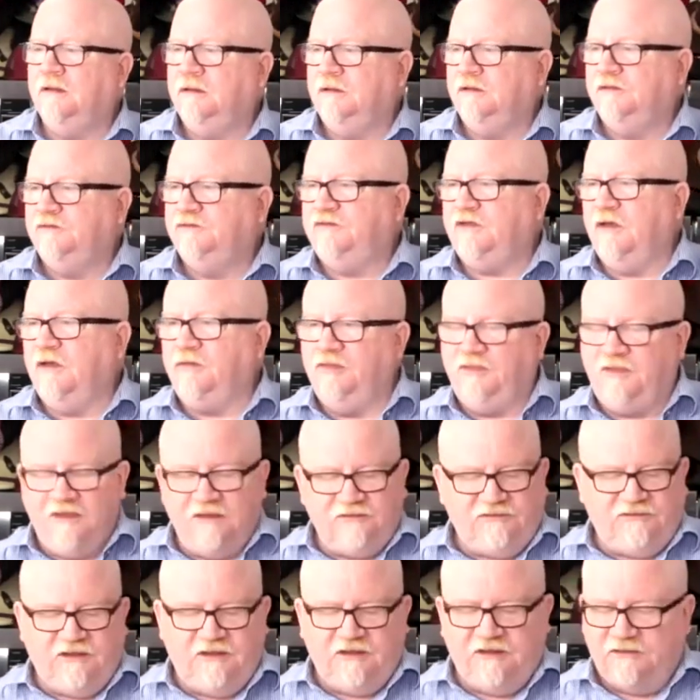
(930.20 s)
So
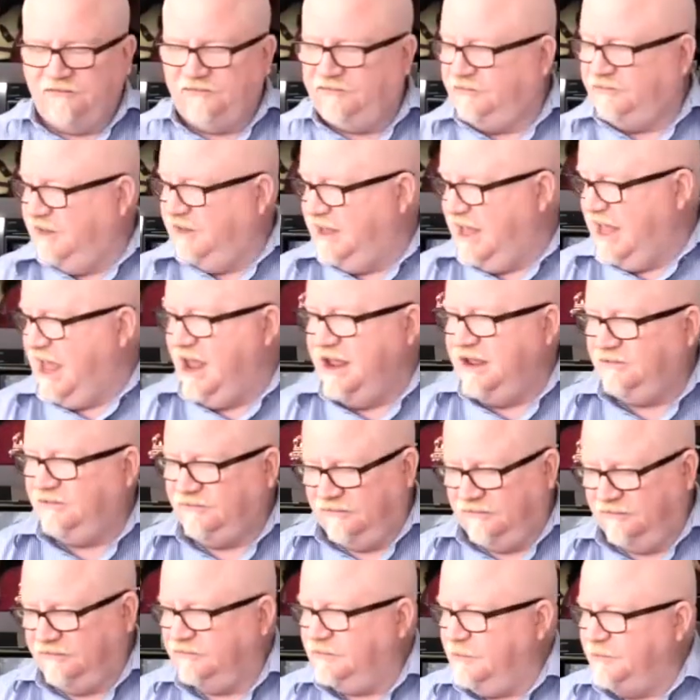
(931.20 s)
this is the
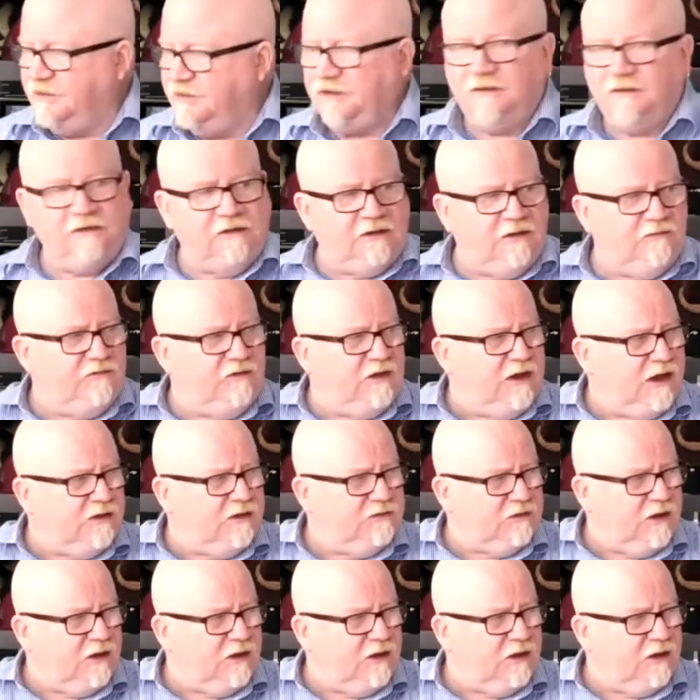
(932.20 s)
Asus. Let me give you guys an